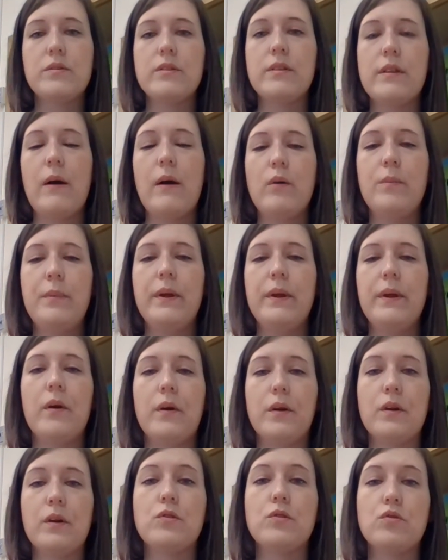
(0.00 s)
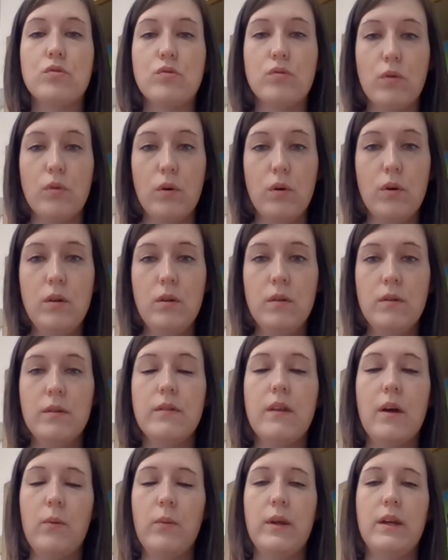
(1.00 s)
So that would be our control
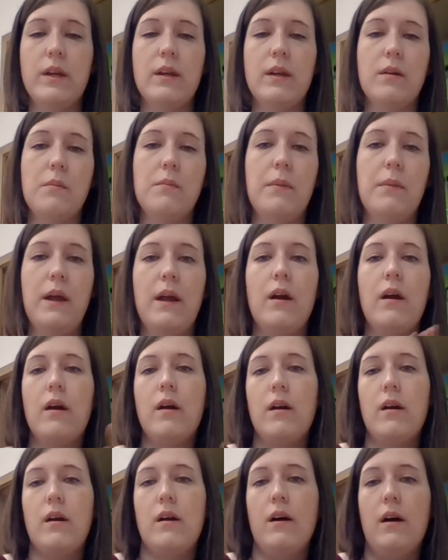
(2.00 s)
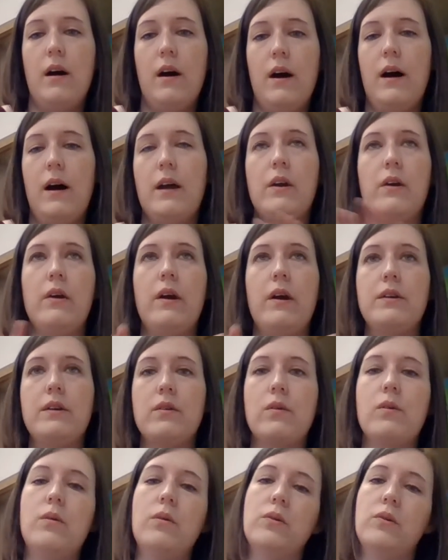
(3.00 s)
that we can compare a hotter and
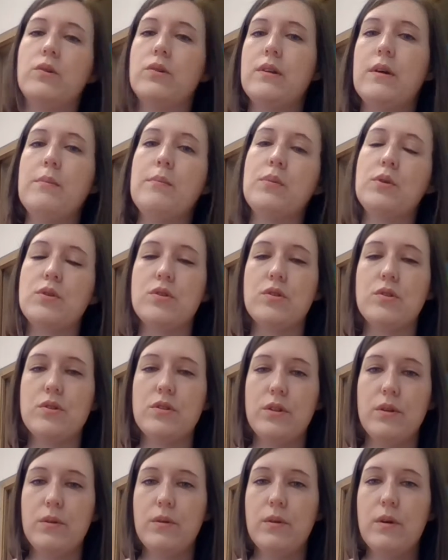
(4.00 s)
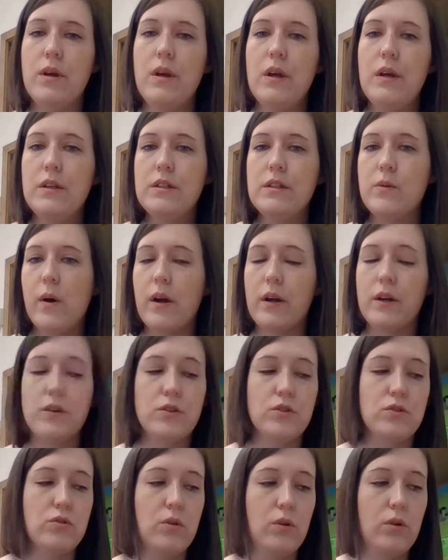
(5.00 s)
a colder temperature to. So our
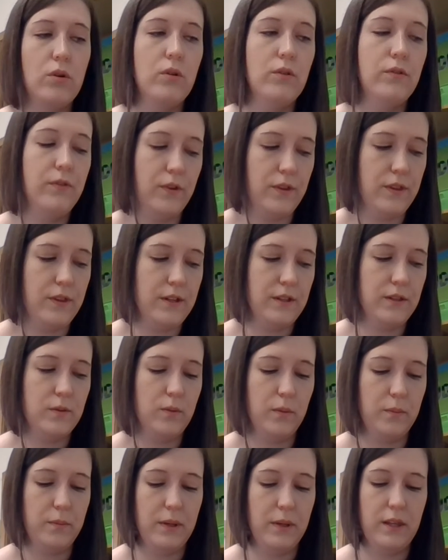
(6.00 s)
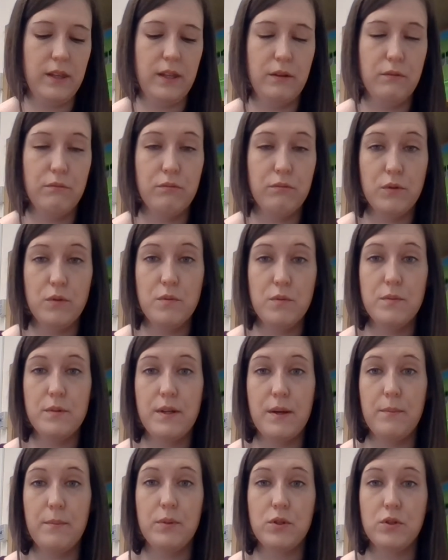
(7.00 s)
control for this would be the room
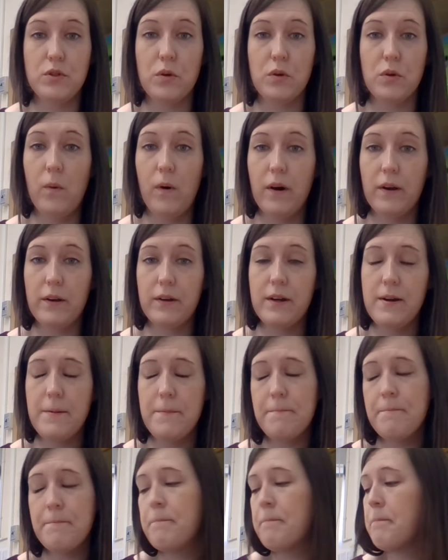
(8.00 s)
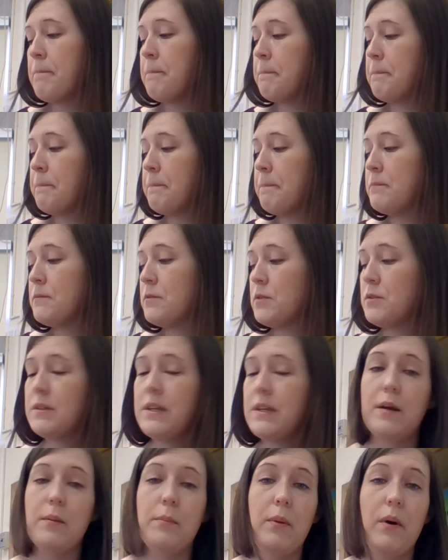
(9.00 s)
temperature water. So
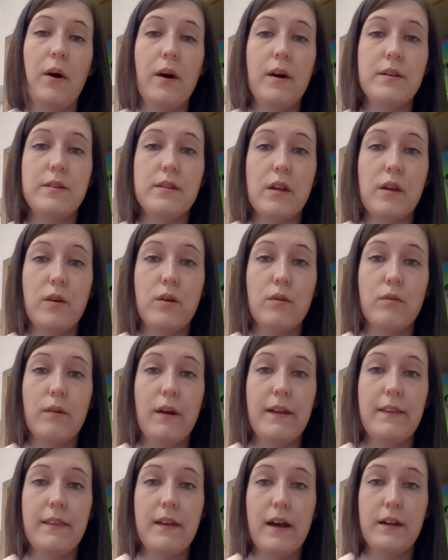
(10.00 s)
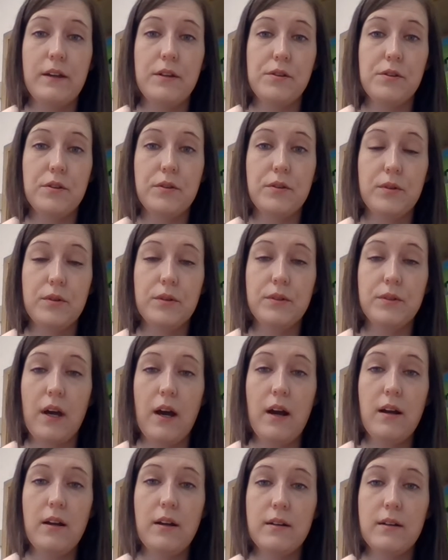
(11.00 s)
take a pause and go write that in your Google
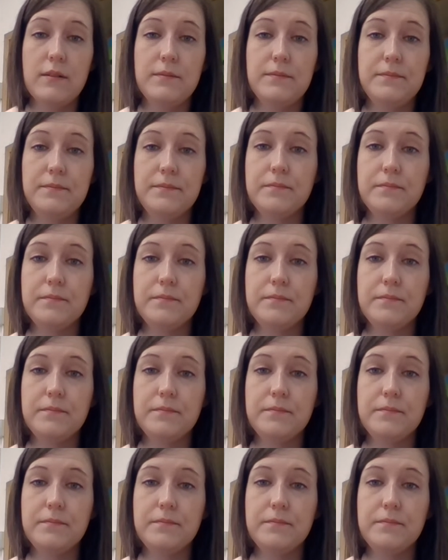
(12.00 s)
Doc.